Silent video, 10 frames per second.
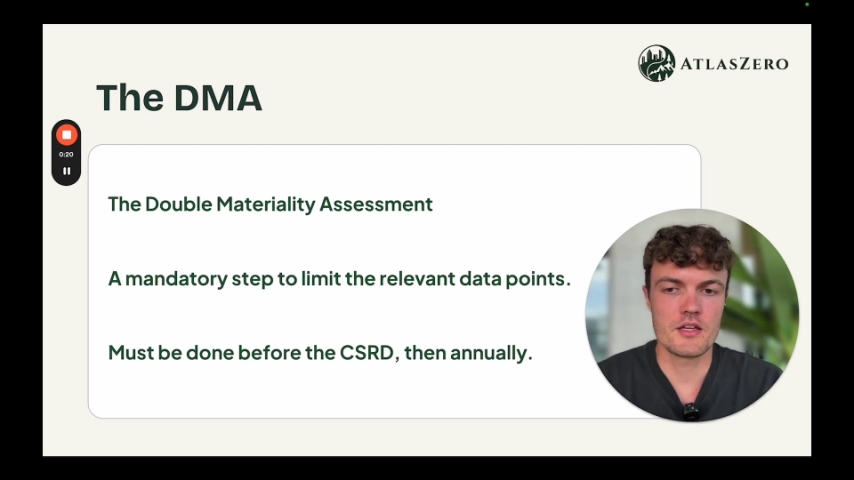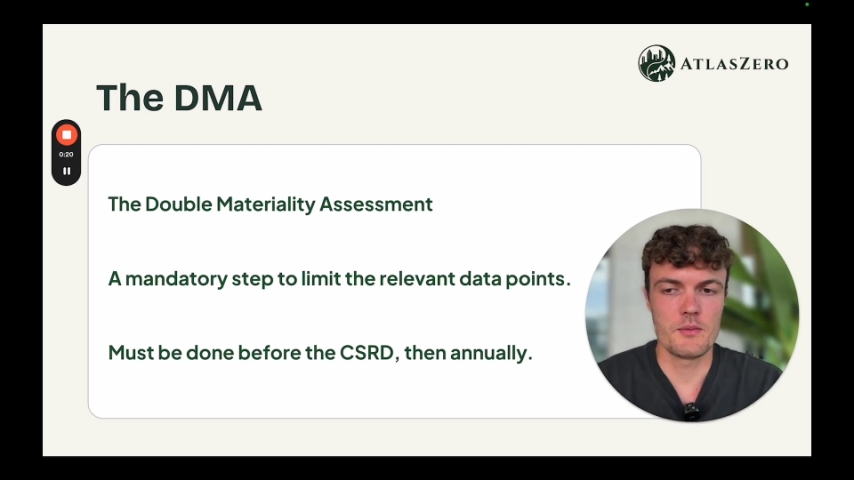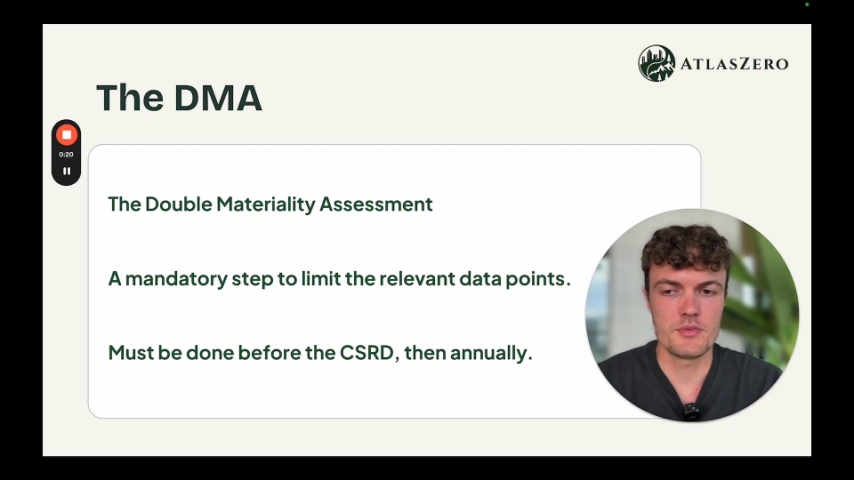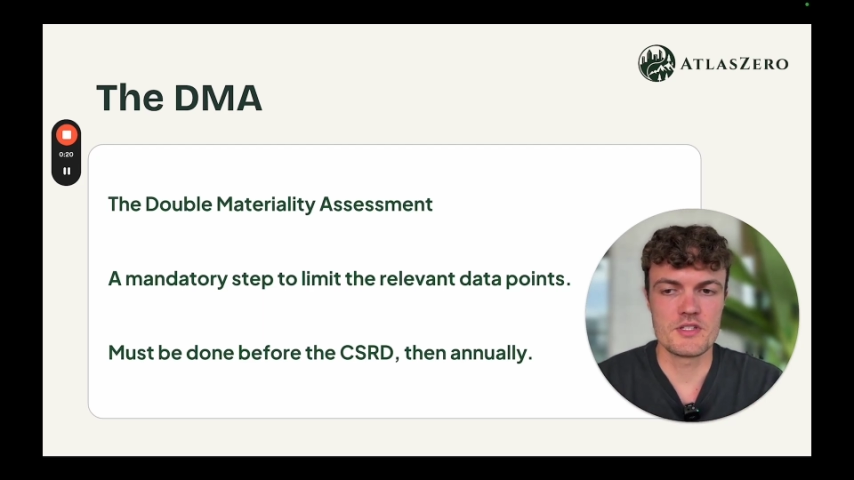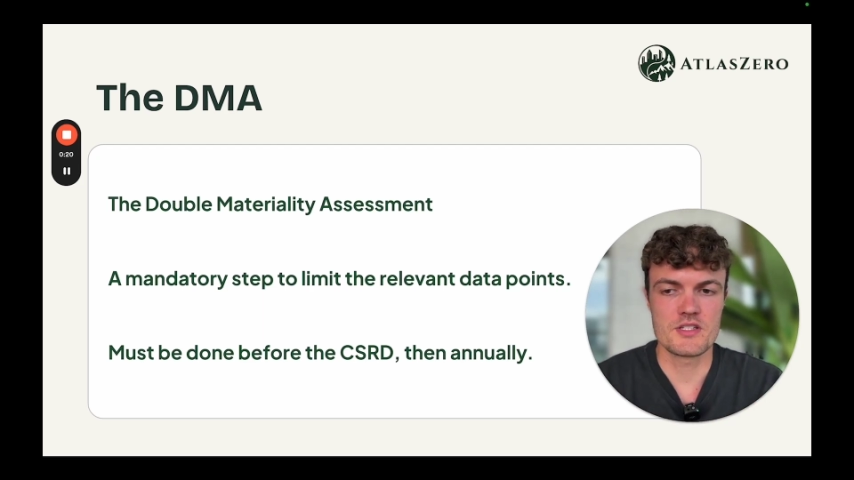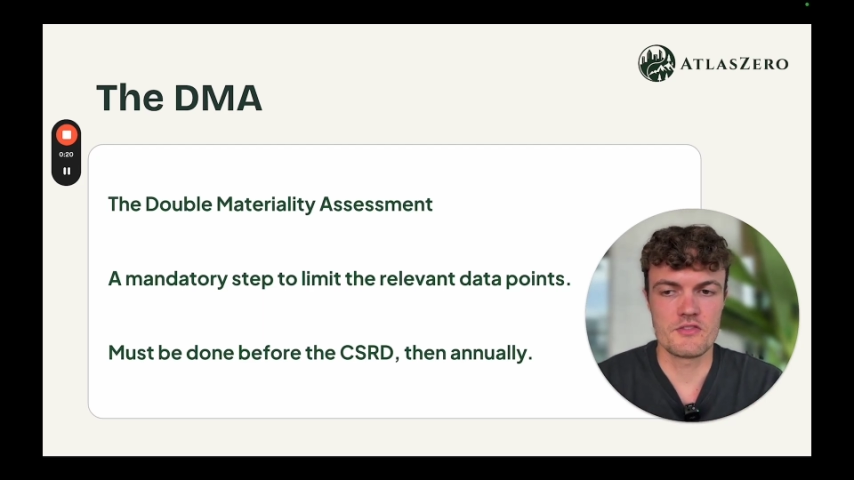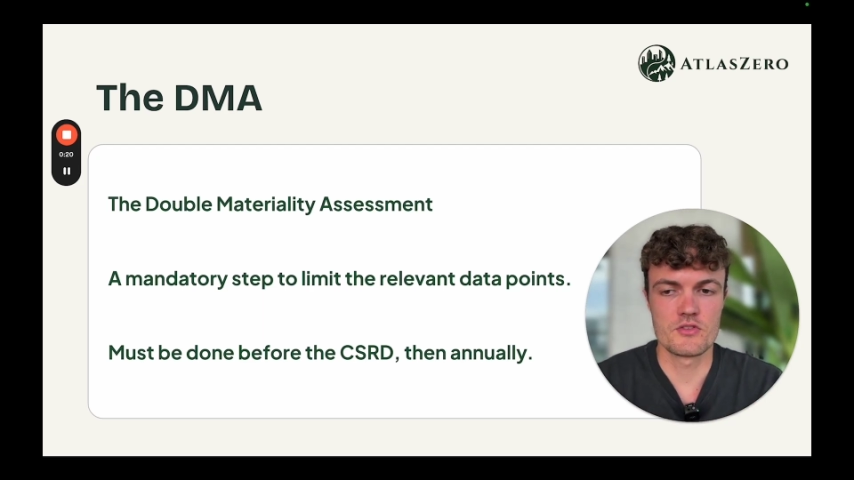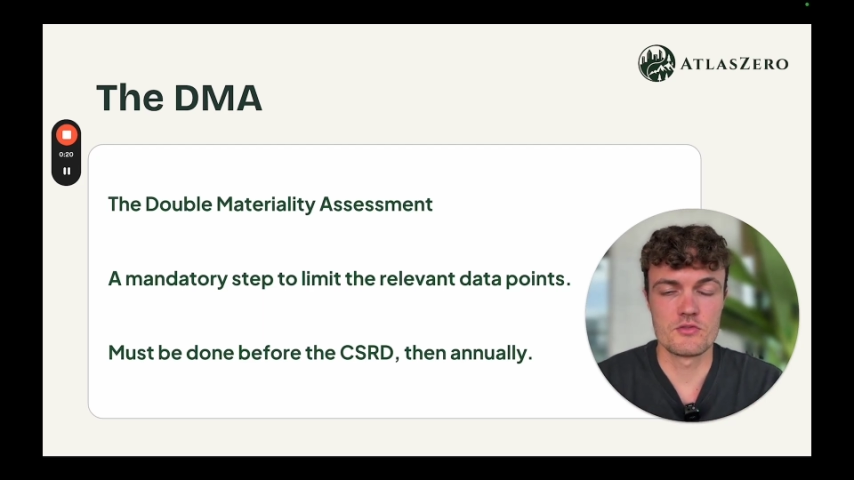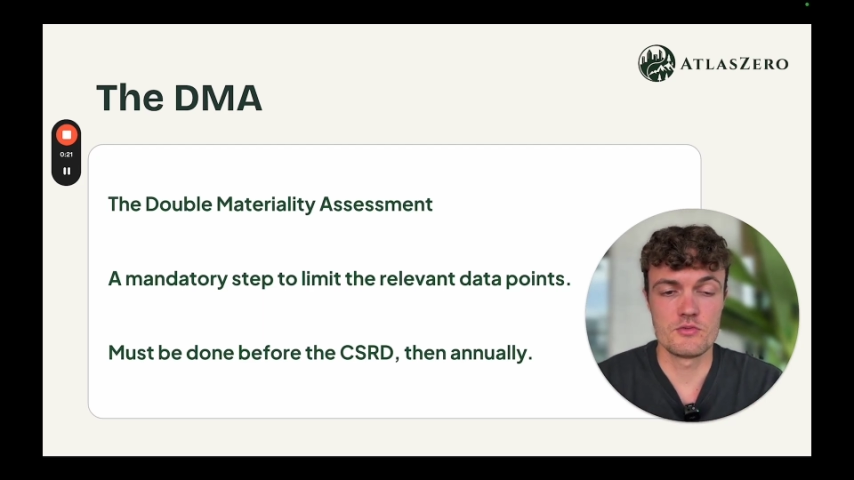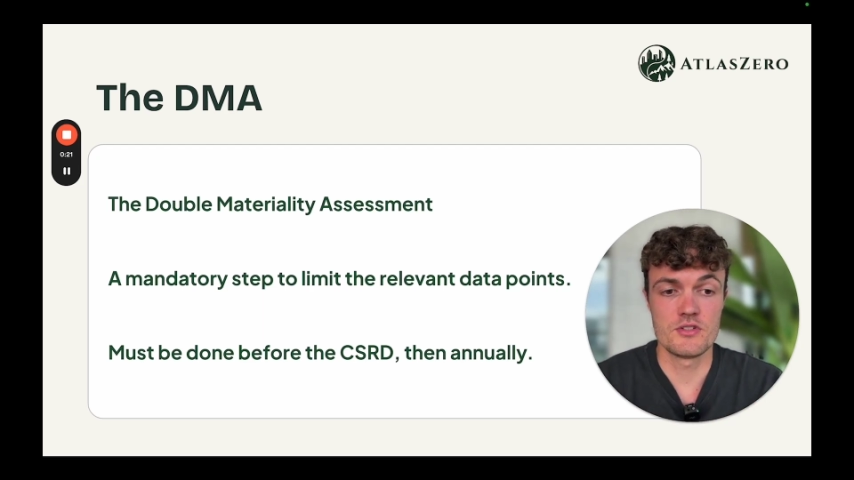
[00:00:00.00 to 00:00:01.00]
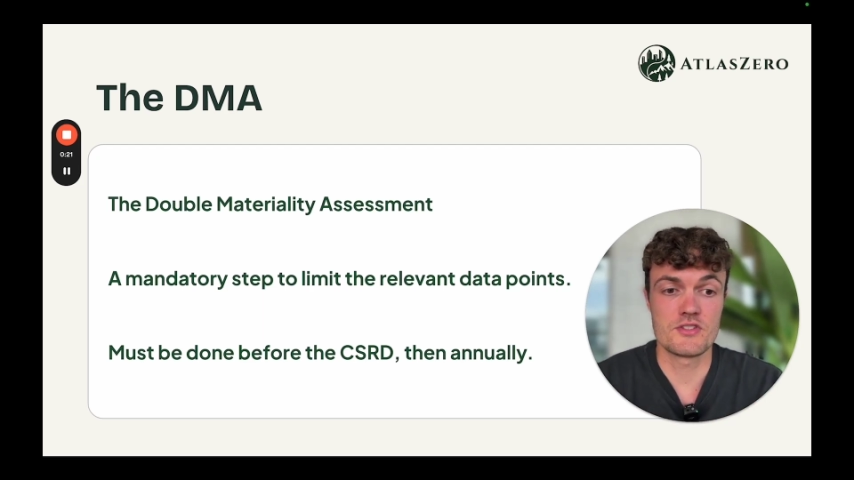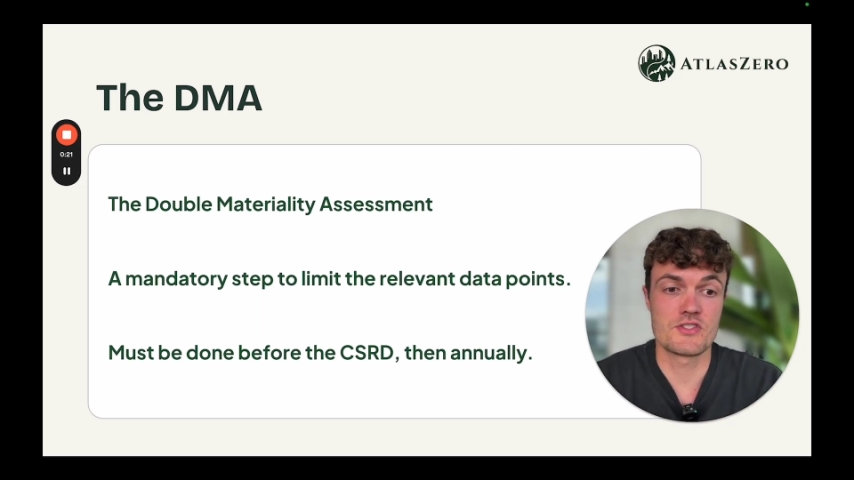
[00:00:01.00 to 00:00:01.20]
companies have to do it.